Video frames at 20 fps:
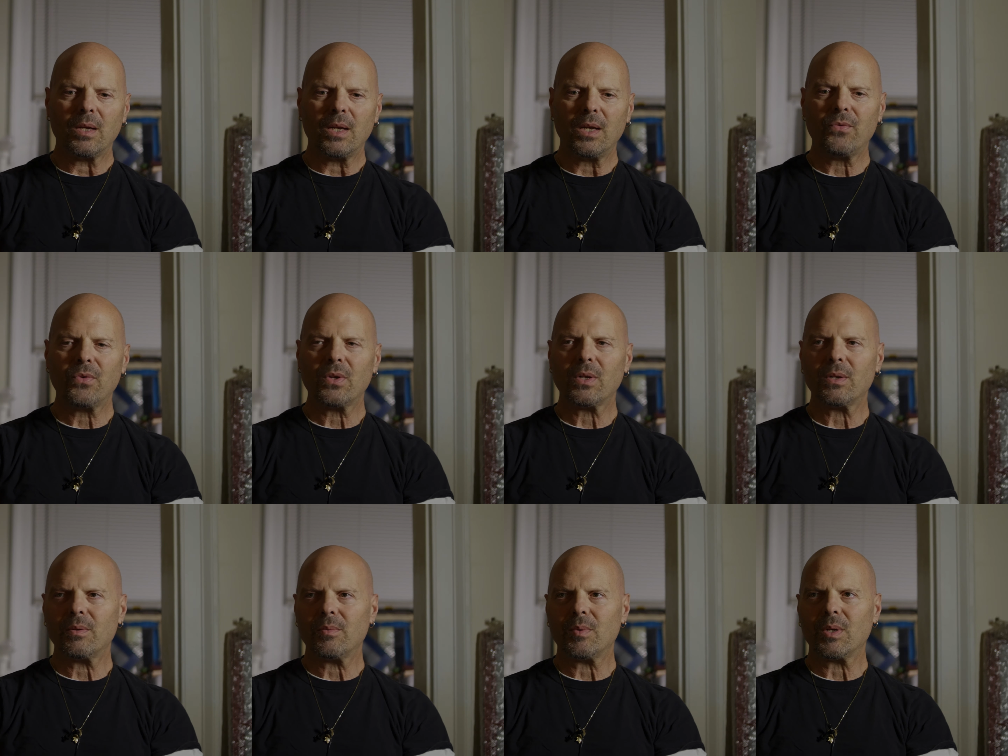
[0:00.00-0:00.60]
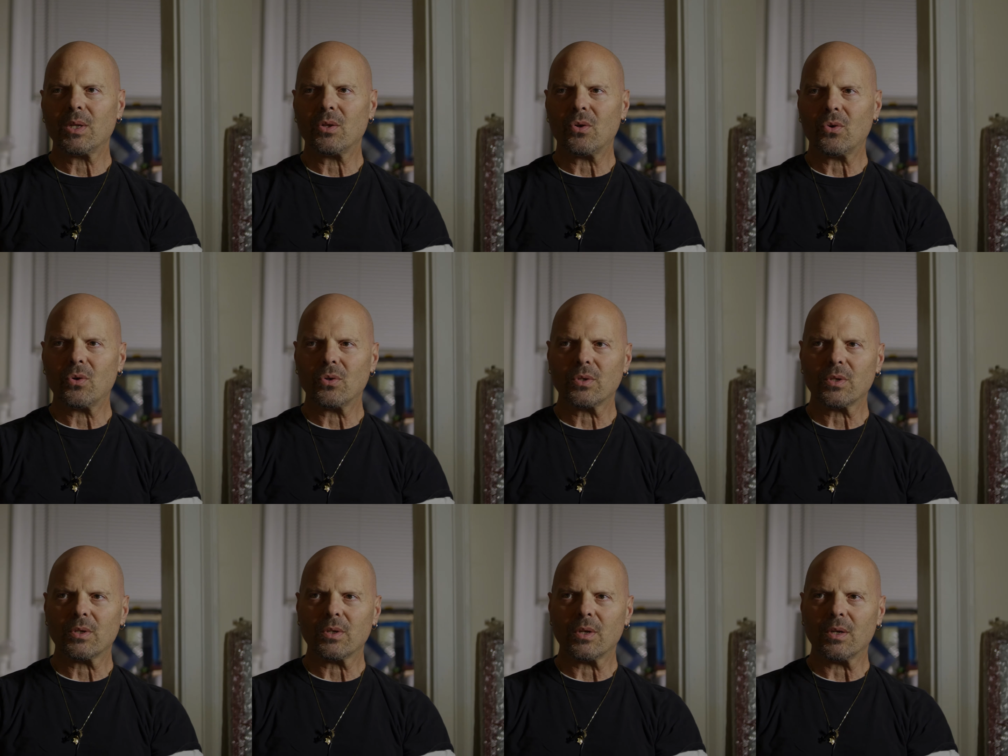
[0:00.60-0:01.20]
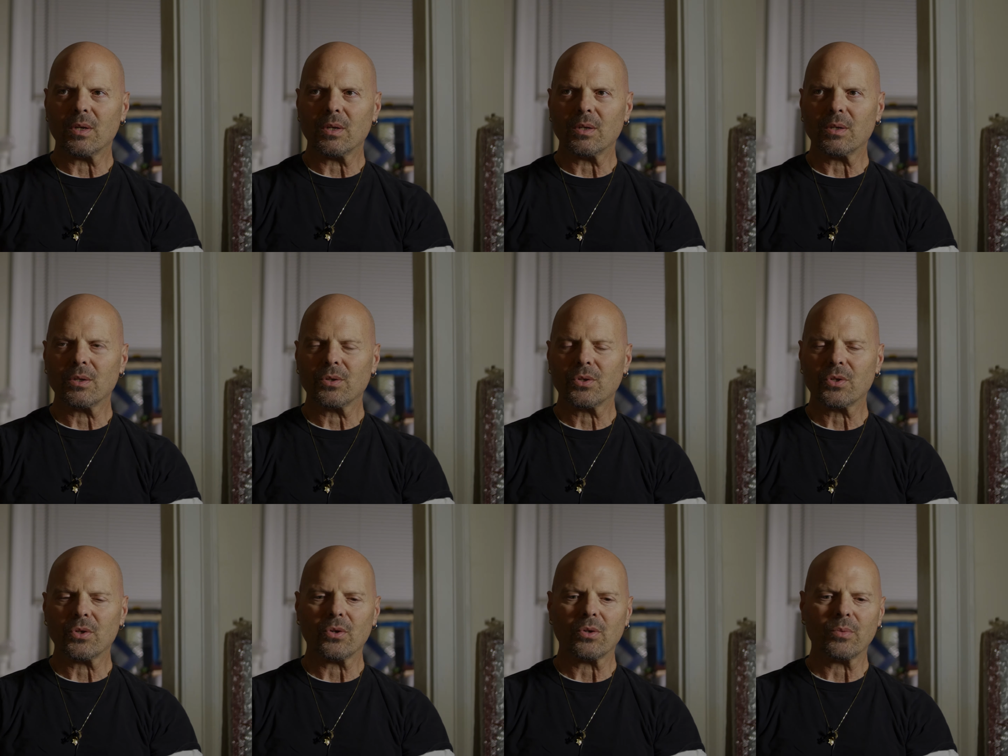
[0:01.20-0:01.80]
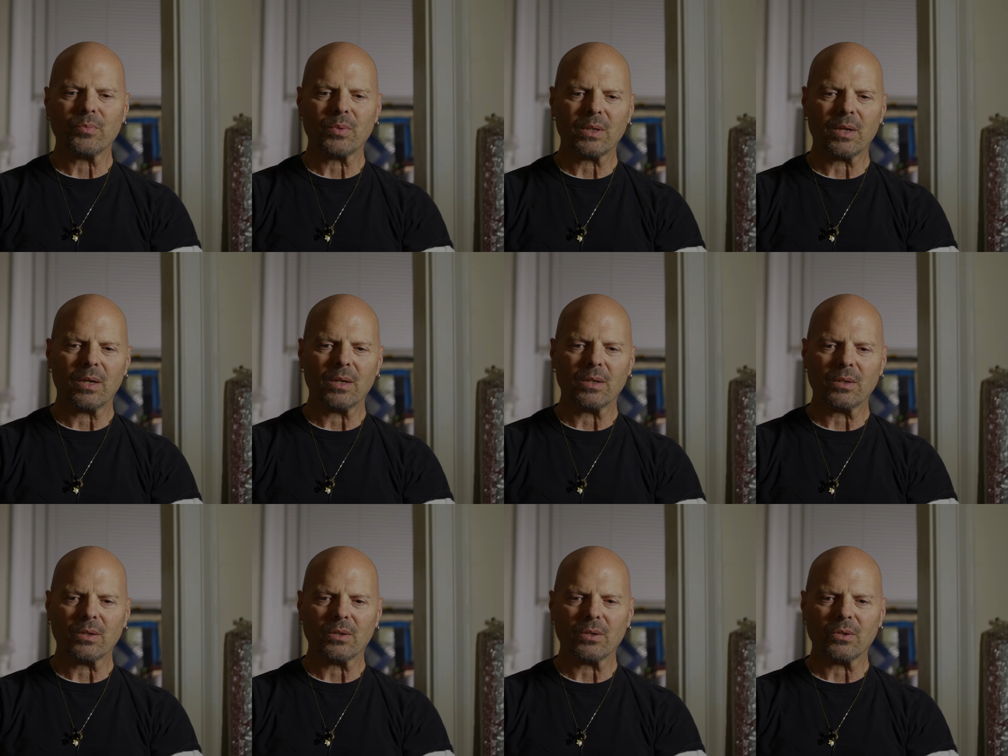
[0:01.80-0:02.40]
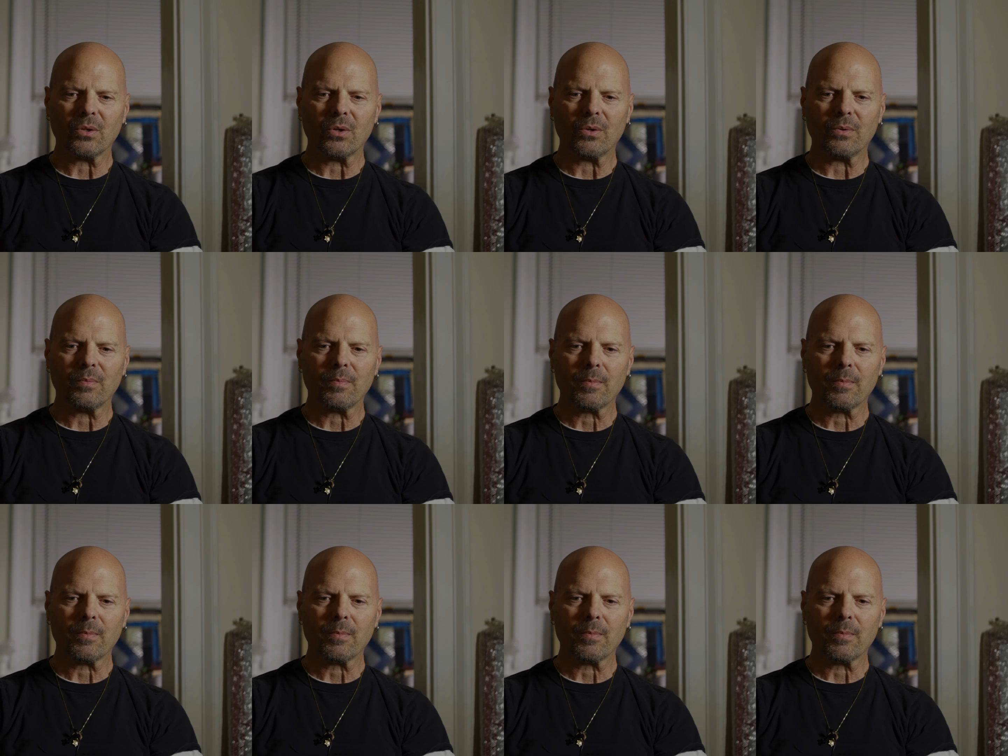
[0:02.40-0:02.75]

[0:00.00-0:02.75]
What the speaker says: even in those circumstances. So,